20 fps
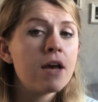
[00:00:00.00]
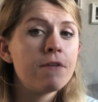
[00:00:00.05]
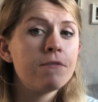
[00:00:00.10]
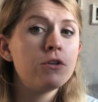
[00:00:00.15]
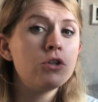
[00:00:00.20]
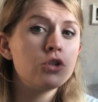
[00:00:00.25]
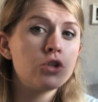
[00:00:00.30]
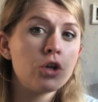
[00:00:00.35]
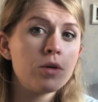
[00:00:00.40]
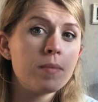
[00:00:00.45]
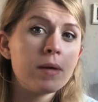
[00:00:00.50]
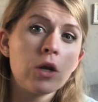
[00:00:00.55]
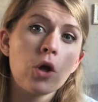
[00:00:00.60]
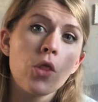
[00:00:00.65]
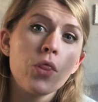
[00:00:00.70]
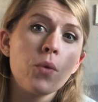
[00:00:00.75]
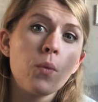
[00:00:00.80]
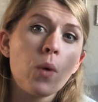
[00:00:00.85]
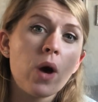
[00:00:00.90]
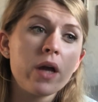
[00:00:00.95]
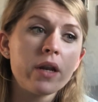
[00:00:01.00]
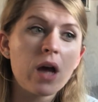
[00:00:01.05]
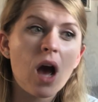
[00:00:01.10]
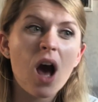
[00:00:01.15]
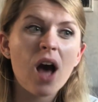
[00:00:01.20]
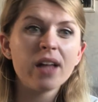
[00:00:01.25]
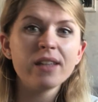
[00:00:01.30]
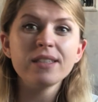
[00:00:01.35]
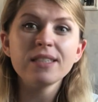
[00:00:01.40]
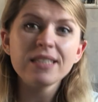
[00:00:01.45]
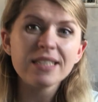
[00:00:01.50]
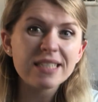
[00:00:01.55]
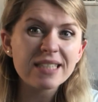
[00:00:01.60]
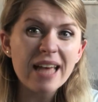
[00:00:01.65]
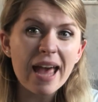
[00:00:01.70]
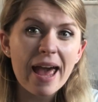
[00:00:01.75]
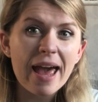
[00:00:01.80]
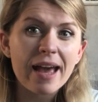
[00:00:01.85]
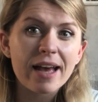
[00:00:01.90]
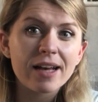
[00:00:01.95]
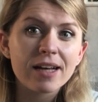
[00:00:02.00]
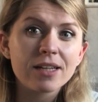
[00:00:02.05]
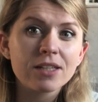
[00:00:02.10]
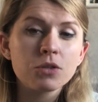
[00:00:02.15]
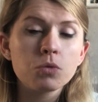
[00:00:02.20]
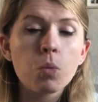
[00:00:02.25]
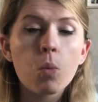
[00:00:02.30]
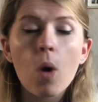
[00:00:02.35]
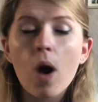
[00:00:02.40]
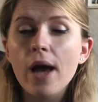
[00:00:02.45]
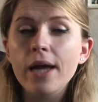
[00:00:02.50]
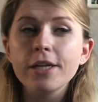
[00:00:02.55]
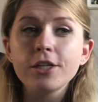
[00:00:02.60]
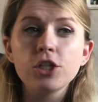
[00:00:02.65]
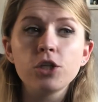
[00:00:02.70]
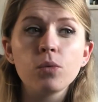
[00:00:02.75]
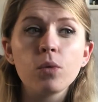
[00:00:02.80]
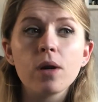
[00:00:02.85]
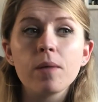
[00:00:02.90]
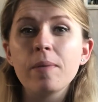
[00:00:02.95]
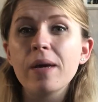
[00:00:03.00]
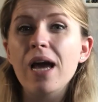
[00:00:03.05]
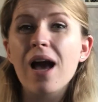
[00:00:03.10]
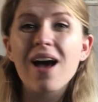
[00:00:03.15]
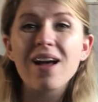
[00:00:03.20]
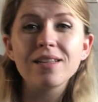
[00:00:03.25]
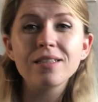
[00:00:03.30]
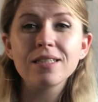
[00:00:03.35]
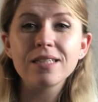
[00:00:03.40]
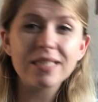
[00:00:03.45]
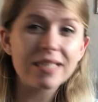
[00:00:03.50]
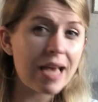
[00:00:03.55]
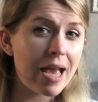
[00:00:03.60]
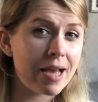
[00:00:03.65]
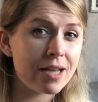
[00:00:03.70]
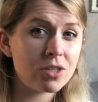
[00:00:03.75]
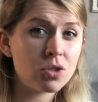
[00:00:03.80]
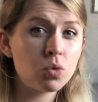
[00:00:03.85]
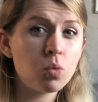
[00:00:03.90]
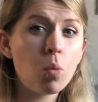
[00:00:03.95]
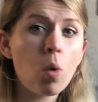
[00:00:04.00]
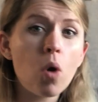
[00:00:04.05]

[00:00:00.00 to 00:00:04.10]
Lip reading: If you zoom in on the word unsexed, why does she want to be unsexed?